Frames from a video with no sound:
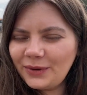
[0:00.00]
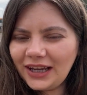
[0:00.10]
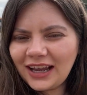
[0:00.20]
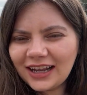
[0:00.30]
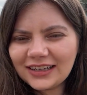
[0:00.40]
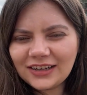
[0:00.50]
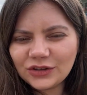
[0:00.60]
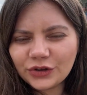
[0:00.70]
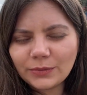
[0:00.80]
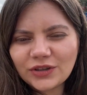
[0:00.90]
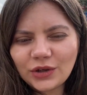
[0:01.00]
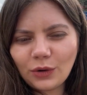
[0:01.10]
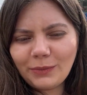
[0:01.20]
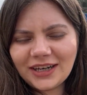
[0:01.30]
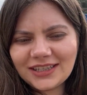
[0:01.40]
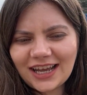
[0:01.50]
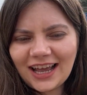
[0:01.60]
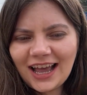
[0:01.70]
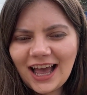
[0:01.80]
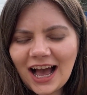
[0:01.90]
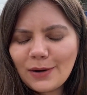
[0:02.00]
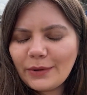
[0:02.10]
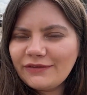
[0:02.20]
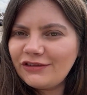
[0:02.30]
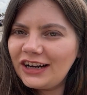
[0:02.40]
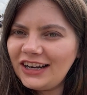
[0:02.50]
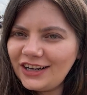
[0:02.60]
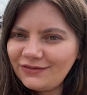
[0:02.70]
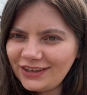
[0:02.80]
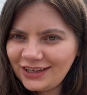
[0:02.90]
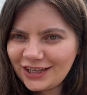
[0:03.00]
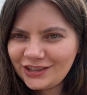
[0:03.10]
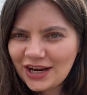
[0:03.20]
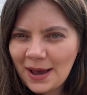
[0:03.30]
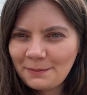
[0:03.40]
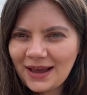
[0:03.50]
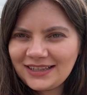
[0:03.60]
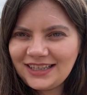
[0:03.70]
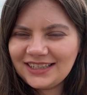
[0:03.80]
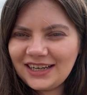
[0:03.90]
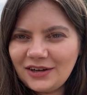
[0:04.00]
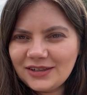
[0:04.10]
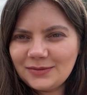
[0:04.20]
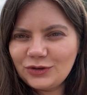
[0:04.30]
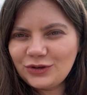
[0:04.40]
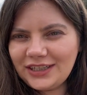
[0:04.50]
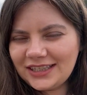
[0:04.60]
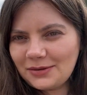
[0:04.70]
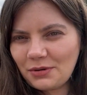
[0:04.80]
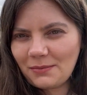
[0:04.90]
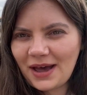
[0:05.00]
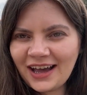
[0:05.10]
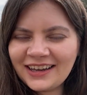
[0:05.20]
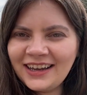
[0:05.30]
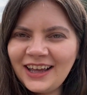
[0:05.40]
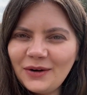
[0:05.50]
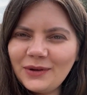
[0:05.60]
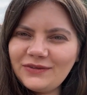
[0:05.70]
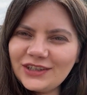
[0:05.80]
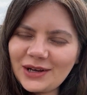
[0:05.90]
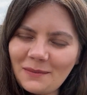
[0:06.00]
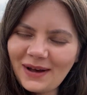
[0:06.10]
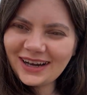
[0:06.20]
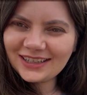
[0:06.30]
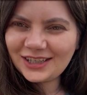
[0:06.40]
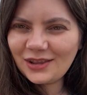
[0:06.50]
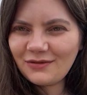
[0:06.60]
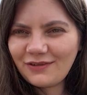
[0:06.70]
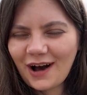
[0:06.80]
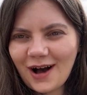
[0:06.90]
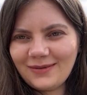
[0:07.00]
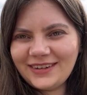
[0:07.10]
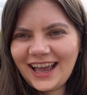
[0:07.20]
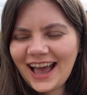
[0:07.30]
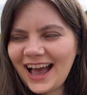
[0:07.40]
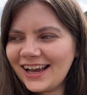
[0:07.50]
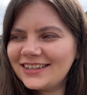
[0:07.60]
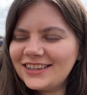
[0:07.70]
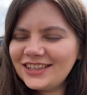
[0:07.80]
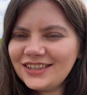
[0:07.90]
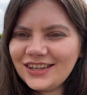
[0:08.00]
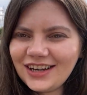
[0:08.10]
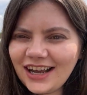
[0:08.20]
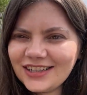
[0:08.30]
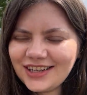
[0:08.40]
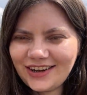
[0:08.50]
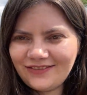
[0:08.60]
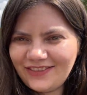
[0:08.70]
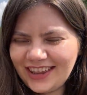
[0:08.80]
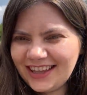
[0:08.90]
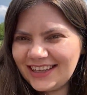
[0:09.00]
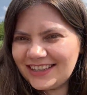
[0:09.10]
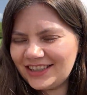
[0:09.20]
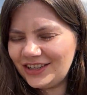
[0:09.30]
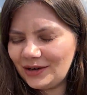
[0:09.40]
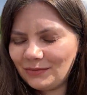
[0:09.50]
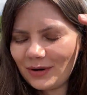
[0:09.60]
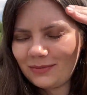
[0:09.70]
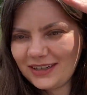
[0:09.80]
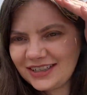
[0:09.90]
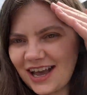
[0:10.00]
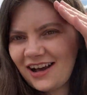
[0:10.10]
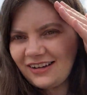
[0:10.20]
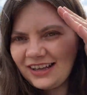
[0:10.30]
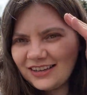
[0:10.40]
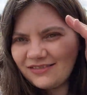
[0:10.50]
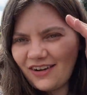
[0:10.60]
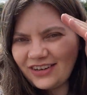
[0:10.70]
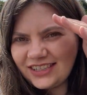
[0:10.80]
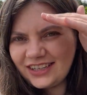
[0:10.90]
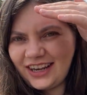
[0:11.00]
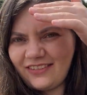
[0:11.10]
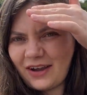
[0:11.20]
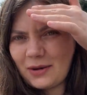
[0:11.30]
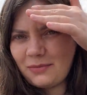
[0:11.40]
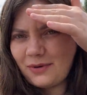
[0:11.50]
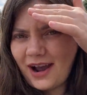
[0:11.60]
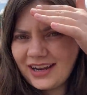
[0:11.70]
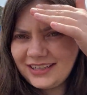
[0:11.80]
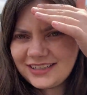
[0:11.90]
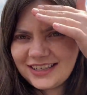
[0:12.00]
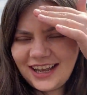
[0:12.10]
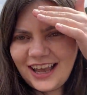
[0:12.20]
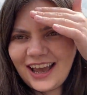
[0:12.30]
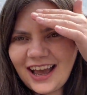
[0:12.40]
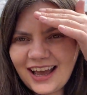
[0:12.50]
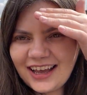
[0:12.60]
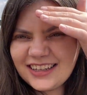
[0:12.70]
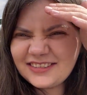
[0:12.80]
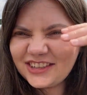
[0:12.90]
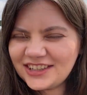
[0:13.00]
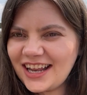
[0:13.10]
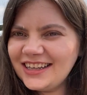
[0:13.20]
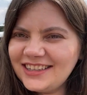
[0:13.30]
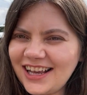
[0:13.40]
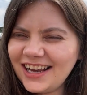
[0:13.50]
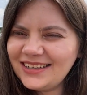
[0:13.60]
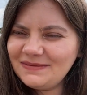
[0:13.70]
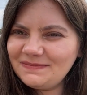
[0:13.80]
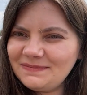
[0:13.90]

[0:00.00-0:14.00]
We had a little trip to the York Minster and went for a lovely lunch at Betty's and got some treats to bring back. We've just got back to the farm and the sun has come with us, as you can probably tell. It is very sunny, very bright, and we're just heading inside.